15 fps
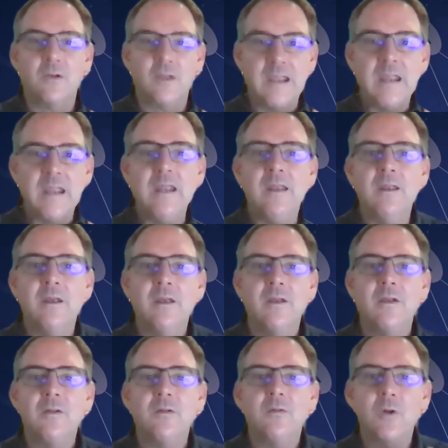key
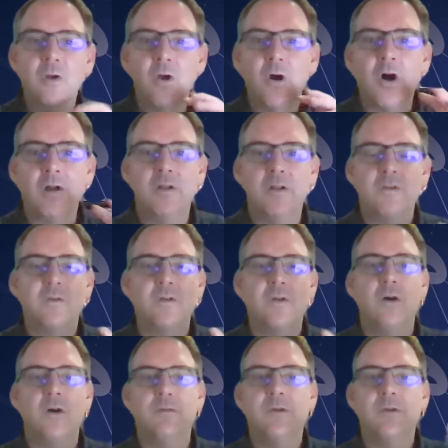regardless
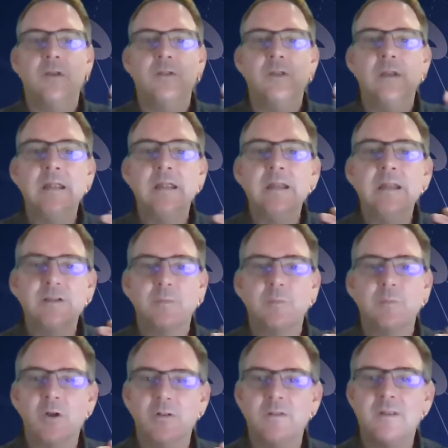of the leadership
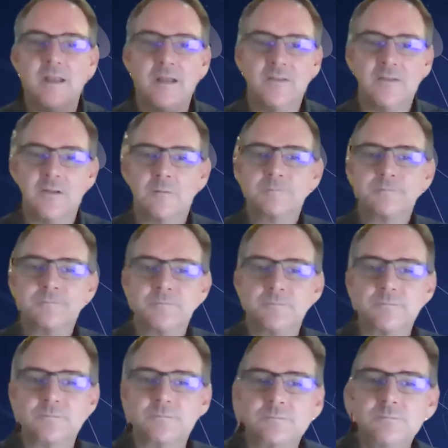context.
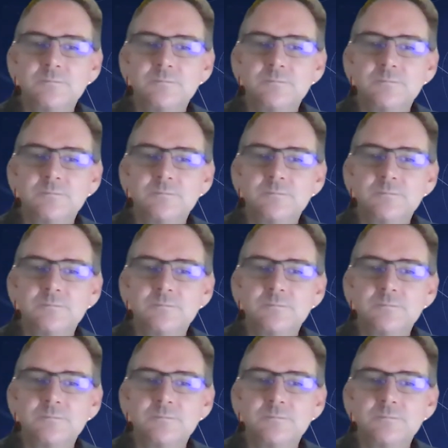I mean, I